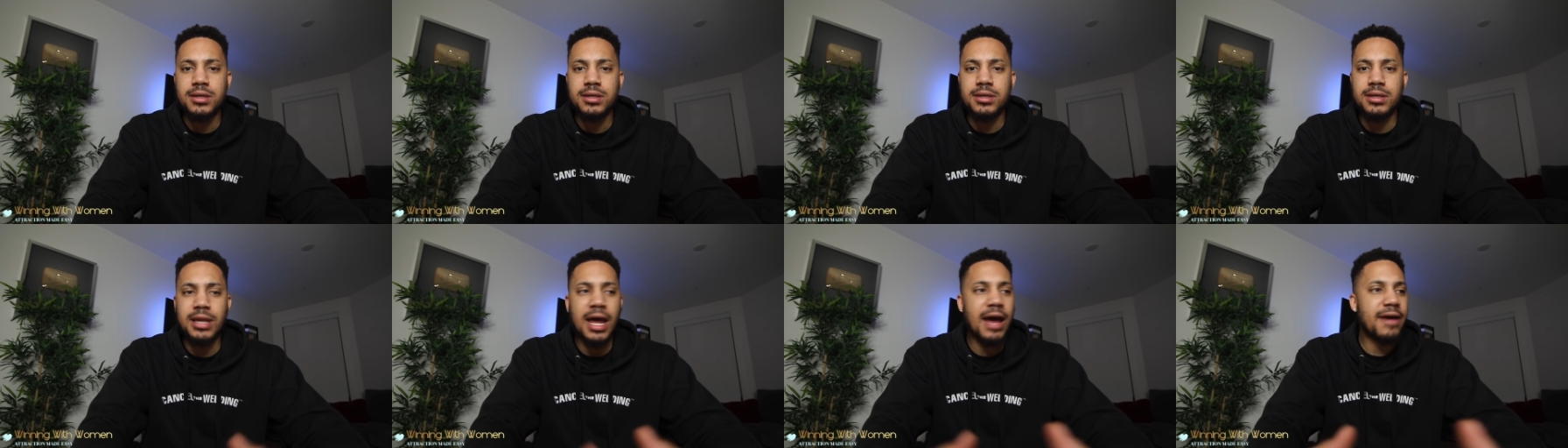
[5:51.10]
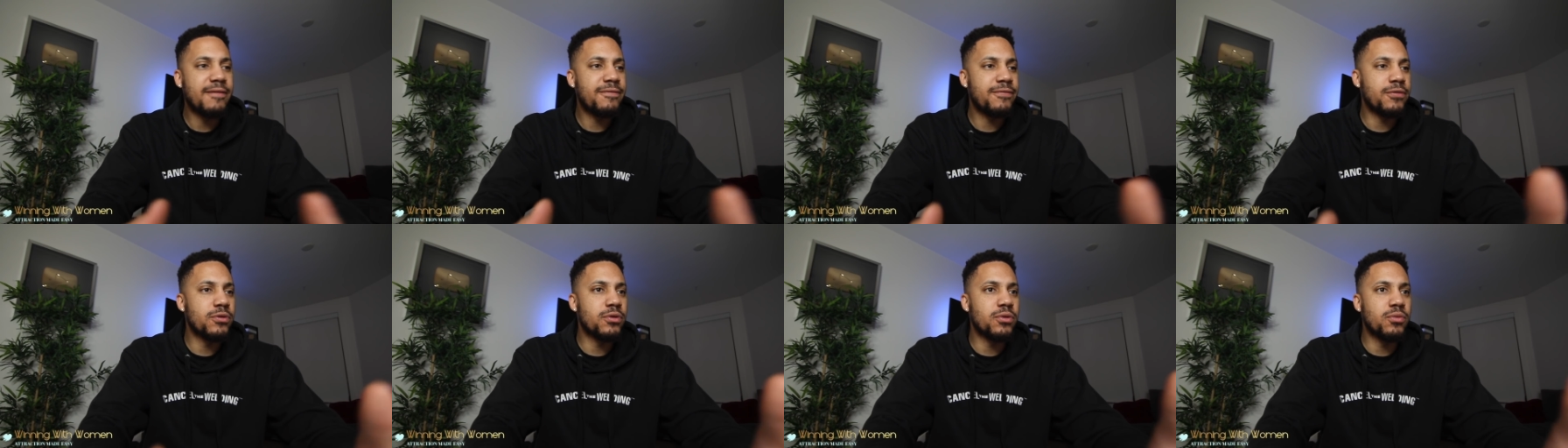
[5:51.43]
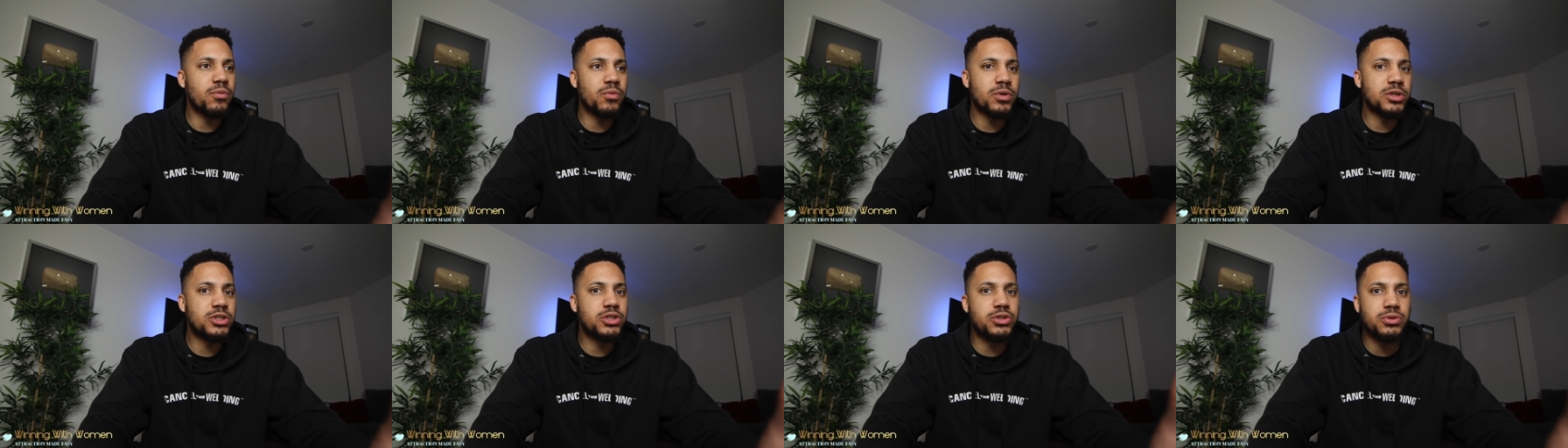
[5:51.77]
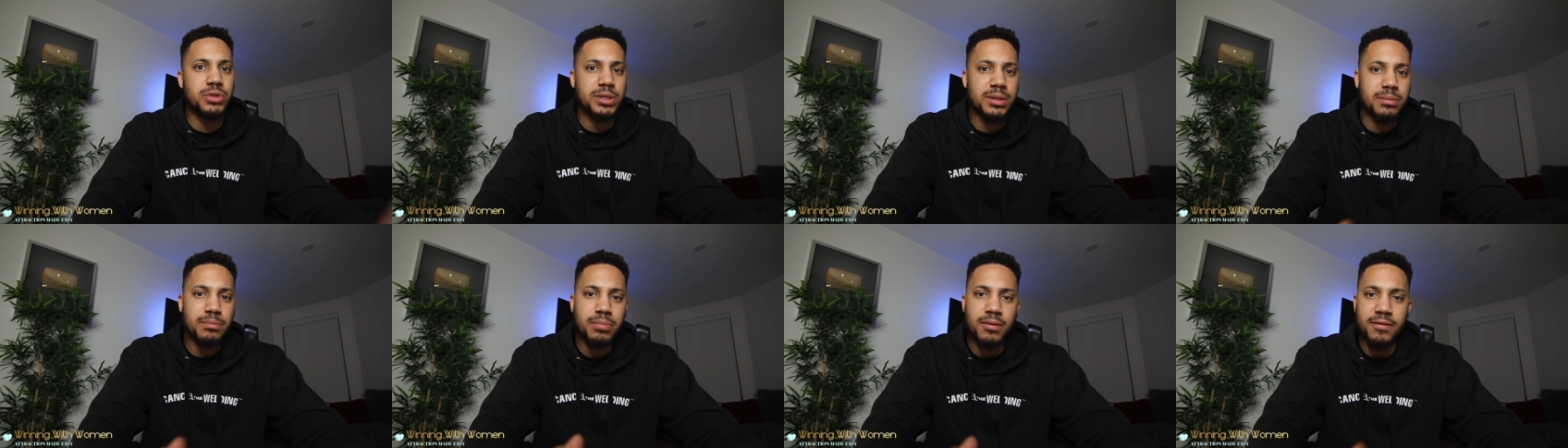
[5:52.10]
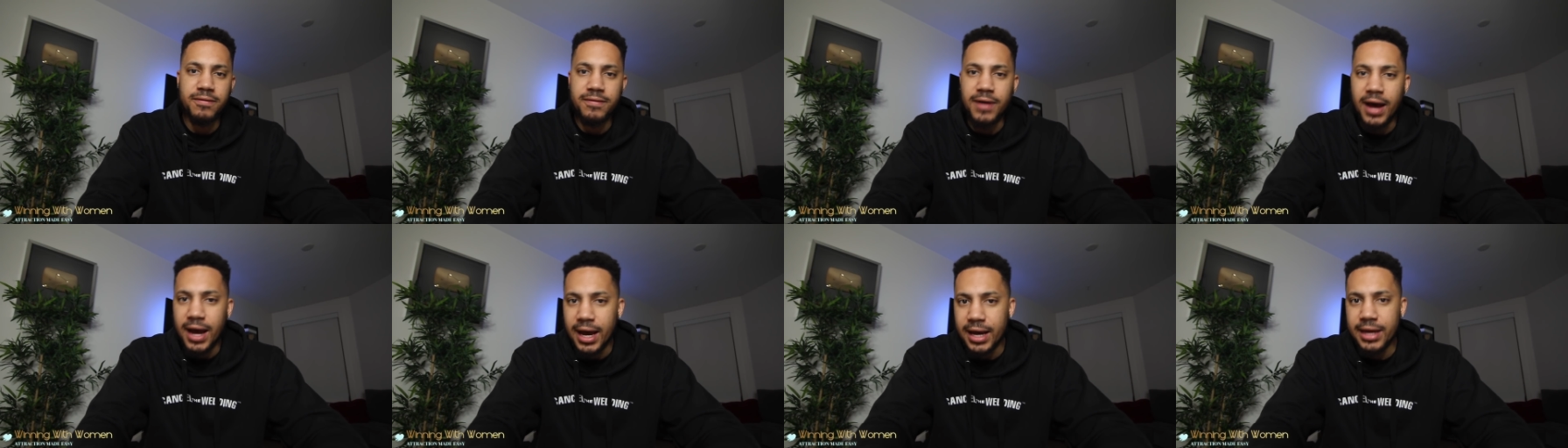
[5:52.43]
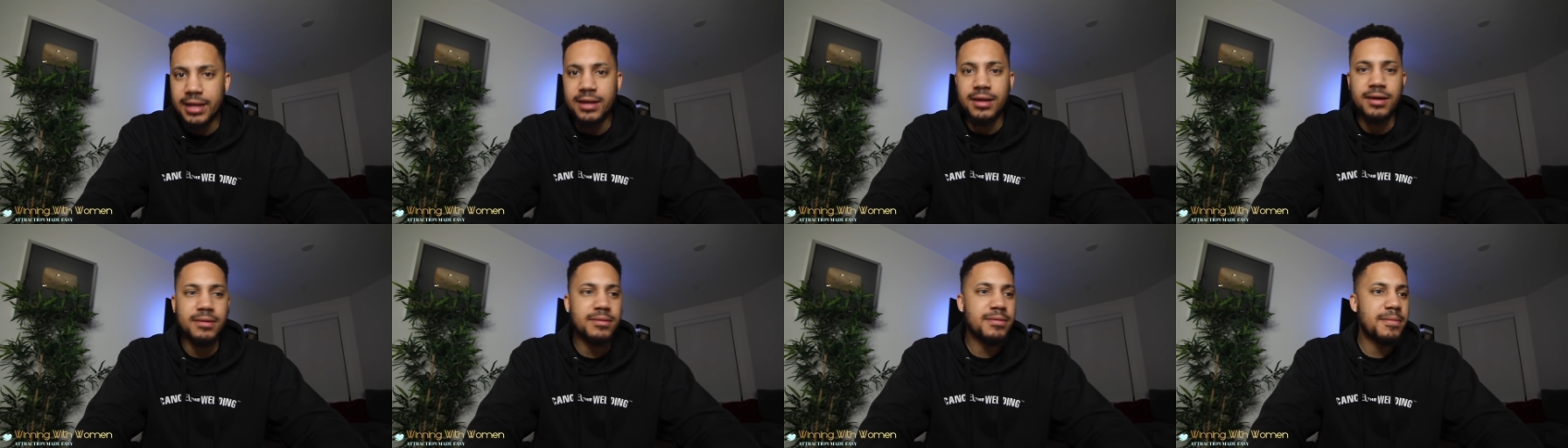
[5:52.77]
not for what you can
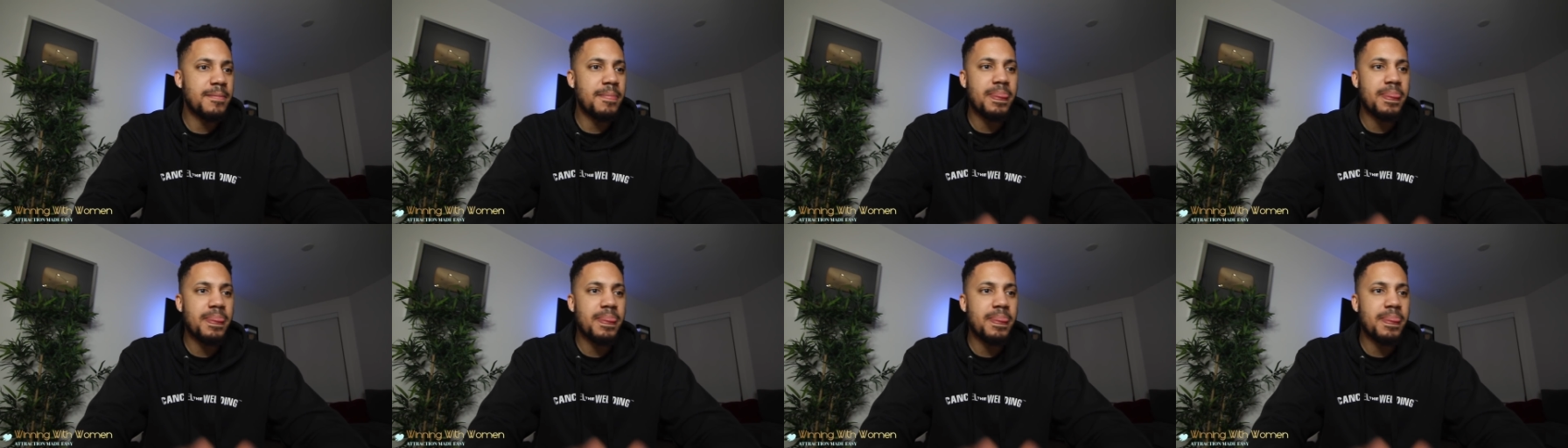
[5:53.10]
provide.